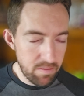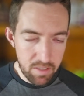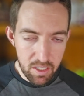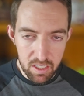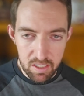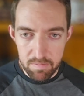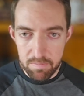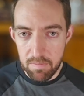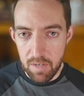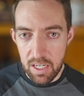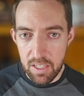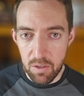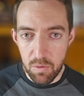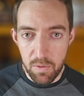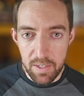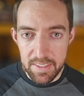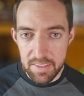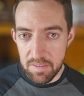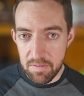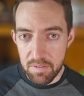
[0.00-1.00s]
There are other
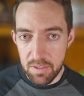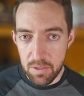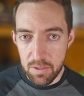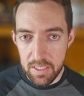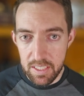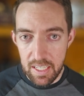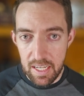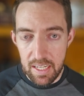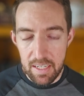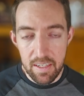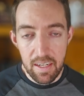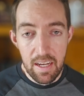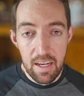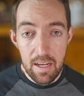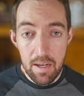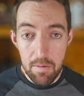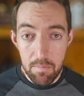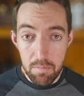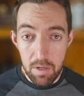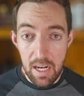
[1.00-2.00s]
ways of doing that.
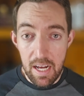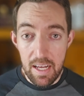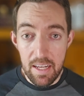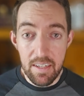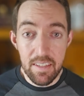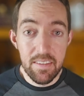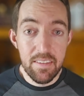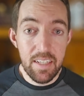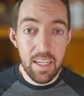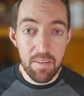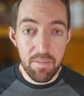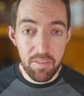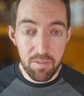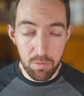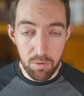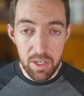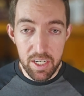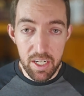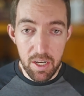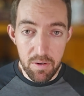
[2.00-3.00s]
But if
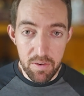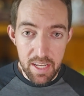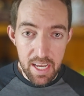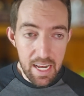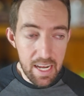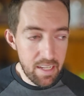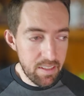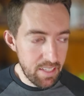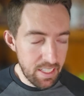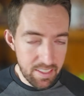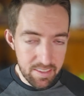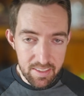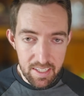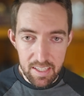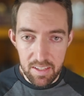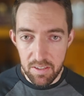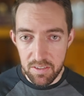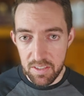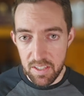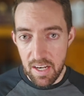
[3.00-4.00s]
three go down, let's
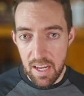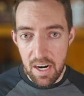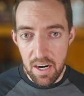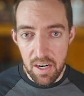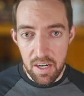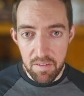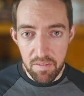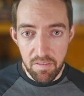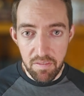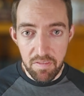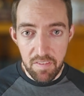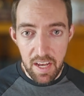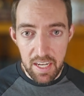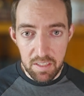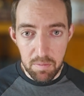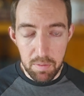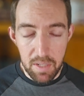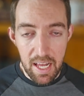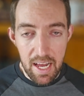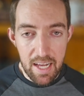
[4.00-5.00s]
say there's an area of
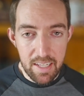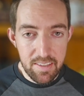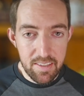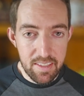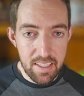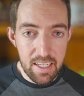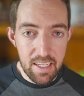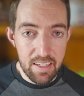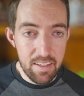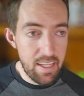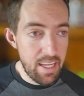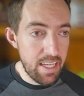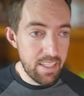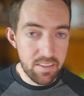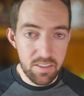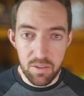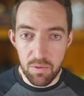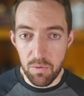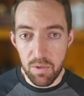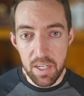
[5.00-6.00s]
effect blast that
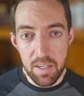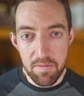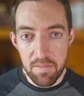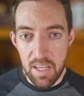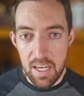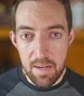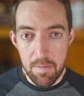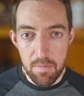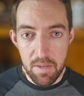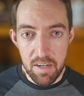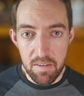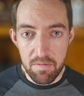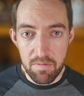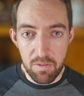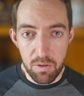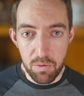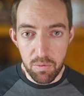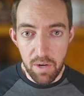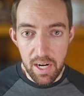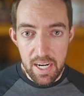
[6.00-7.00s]
hits three of them in a
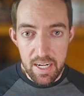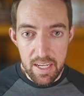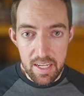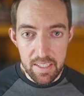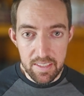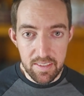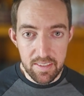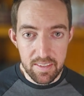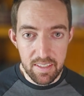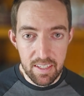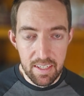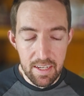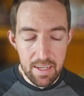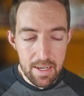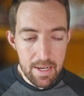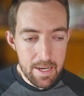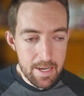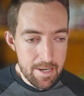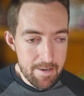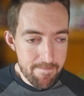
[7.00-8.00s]
full radius,
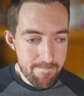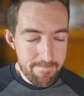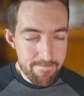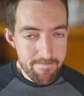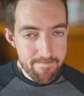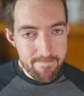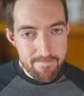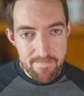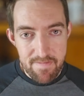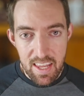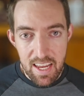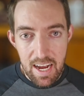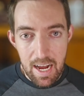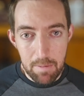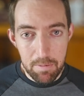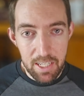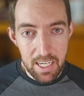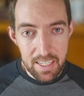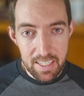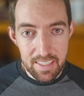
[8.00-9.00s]

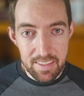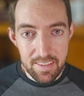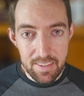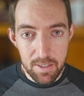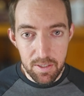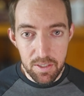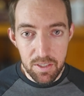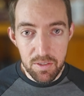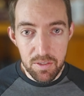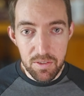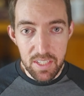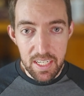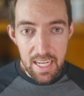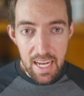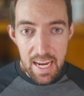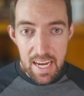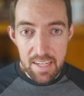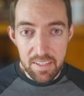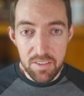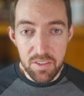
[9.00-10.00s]
I'm going to consider using
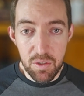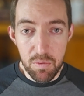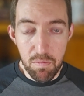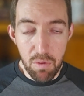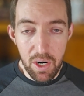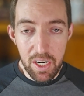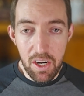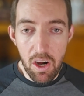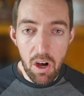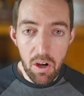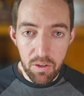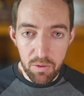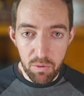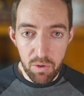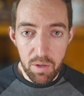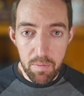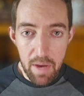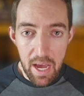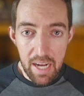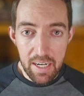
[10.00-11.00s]
aid to bring all
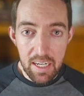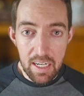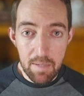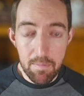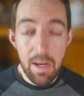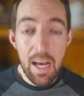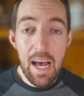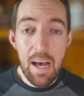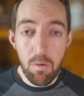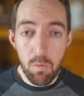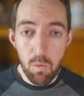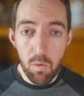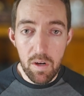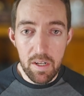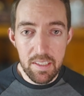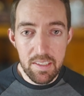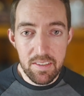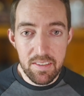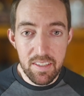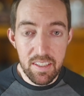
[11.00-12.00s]
three back up at
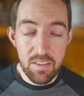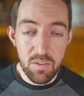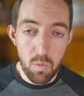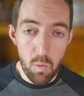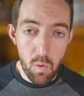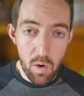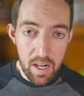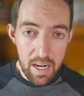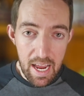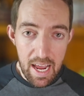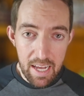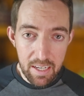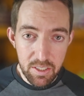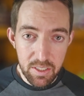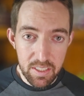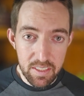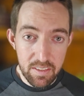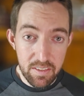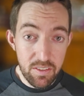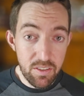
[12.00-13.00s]
once. It's one
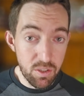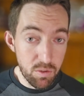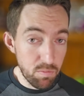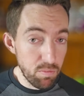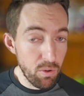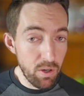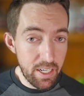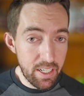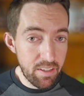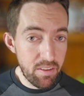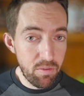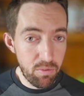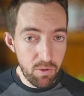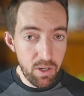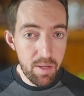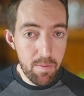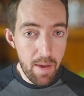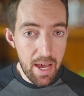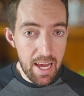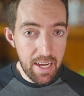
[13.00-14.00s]
action to bring
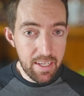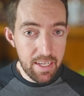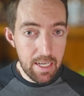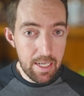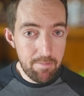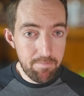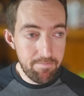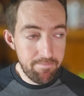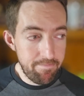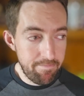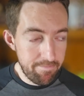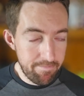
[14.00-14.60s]
three back up.